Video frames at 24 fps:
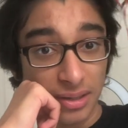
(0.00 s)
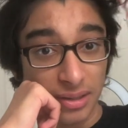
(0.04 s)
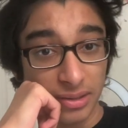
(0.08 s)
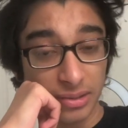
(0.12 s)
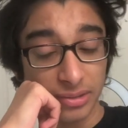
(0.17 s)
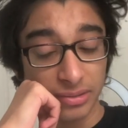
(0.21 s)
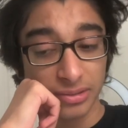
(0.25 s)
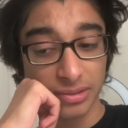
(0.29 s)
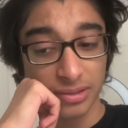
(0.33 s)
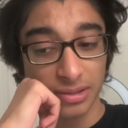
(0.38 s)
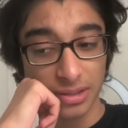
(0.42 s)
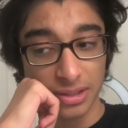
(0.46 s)
I
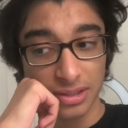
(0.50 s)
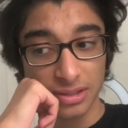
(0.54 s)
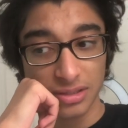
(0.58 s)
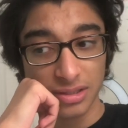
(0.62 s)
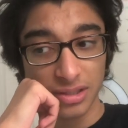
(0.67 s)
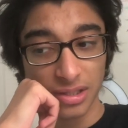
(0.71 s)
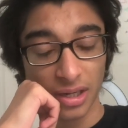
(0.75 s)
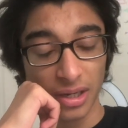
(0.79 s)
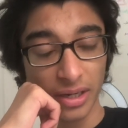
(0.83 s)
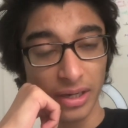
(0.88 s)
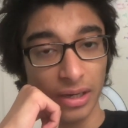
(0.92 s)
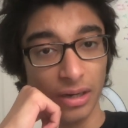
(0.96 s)
also need to
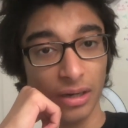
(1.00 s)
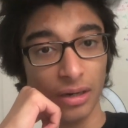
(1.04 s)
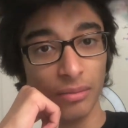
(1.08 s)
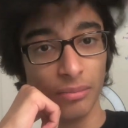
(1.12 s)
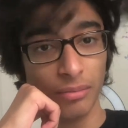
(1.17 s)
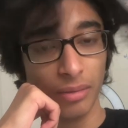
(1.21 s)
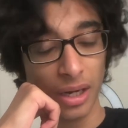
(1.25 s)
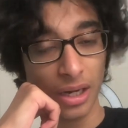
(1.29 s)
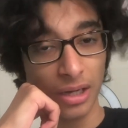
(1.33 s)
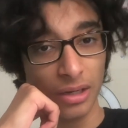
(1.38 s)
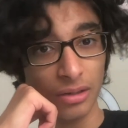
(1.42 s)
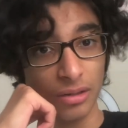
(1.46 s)
tie it up,
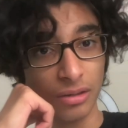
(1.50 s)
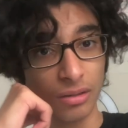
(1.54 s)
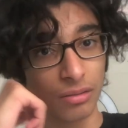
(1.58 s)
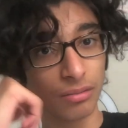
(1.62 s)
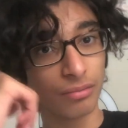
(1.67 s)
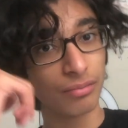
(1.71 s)
but I look